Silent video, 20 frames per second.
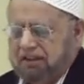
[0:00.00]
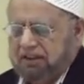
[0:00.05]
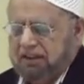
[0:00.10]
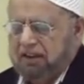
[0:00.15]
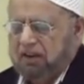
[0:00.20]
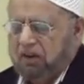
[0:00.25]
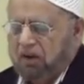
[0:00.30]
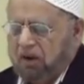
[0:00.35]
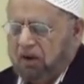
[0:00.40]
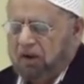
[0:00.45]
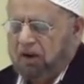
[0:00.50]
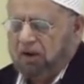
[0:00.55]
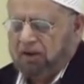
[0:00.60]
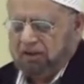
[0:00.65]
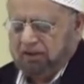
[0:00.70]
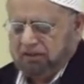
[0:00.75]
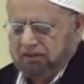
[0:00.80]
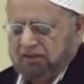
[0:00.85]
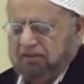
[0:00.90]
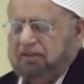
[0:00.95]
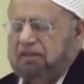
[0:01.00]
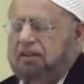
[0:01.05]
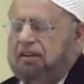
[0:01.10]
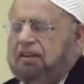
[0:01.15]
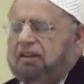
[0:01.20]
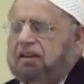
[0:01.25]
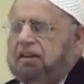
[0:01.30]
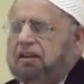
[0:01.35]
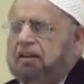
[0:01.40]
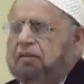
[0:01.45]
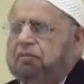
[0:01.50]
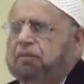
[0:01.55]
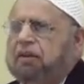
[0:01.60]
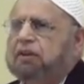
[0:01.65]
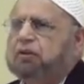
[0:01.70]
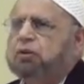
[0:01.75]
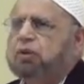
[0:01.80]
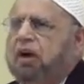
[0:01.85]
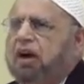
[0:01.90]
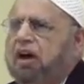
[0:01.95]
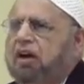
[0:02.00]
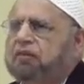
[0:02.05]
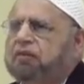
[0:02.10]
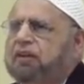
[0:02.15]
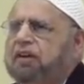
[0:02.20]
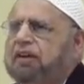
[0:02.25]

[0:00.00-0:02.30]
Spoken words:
They're all make dua